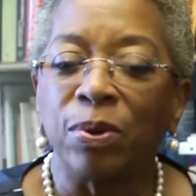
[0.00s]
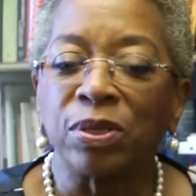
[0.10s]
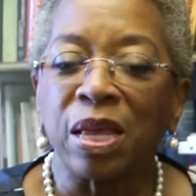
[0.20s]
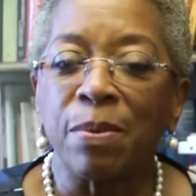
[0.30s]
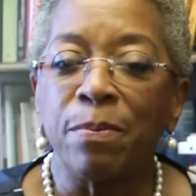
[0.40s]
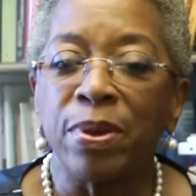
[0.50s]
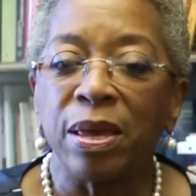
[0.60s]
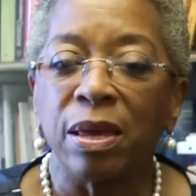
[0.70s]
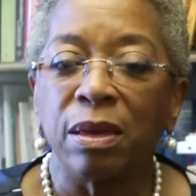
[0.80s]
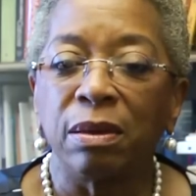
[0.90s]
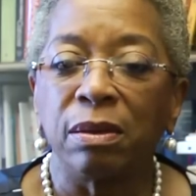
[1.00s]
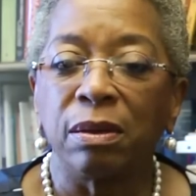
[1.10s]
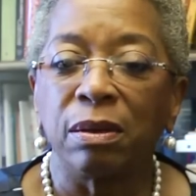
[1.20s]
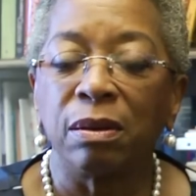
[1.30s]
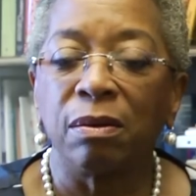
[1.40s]
was a big
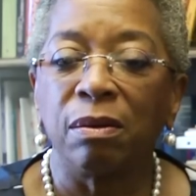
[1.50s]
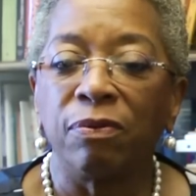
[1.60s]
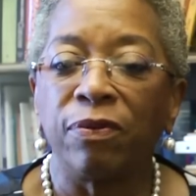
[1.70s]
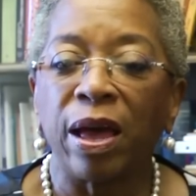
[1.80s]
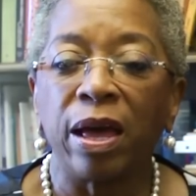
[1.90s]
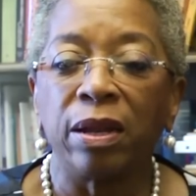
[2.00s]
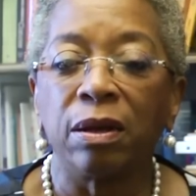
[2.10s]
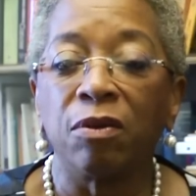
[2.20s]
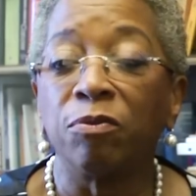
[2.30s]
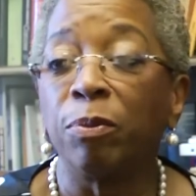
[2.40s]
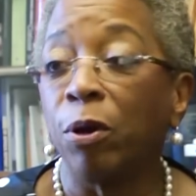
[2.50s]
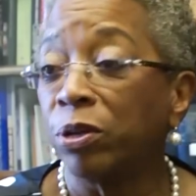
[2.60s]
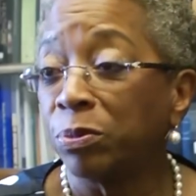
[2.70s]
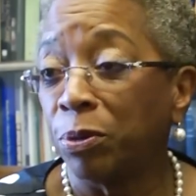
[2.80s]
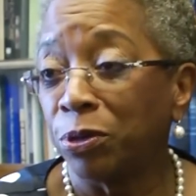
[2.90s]
fan of
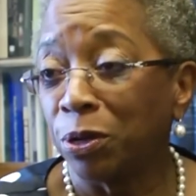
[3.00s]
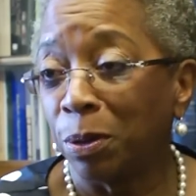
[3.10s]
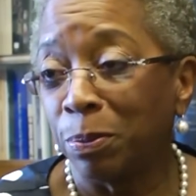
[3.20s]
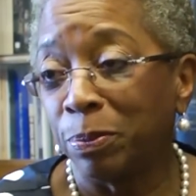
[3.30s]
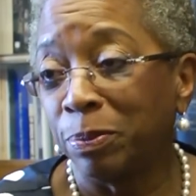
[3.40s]
Maurice Bishop.